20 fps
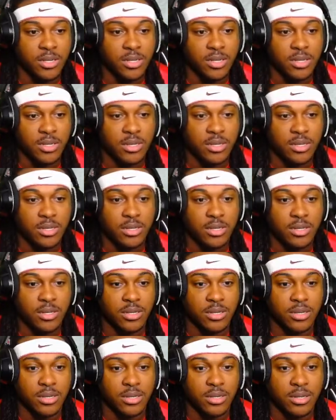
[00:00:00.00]

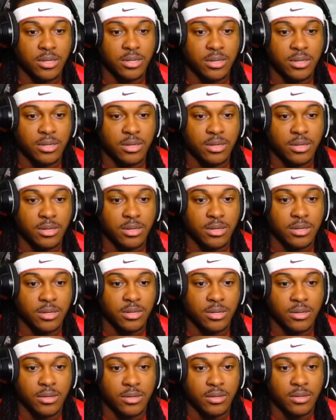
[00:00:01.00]

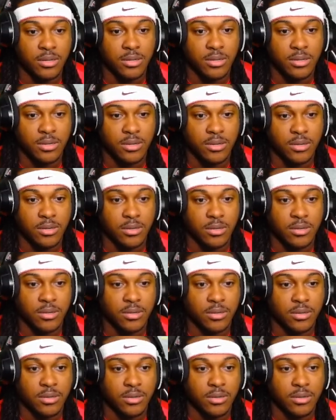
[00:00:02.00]

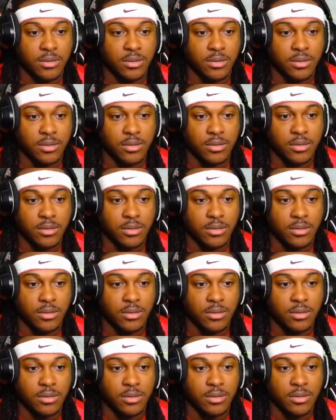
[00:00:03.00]

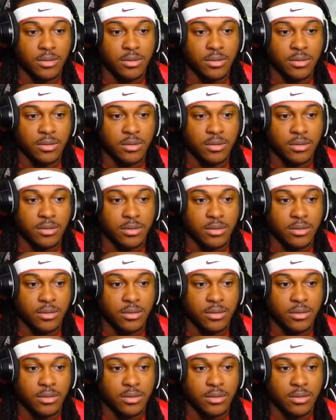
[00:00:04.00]
(silence)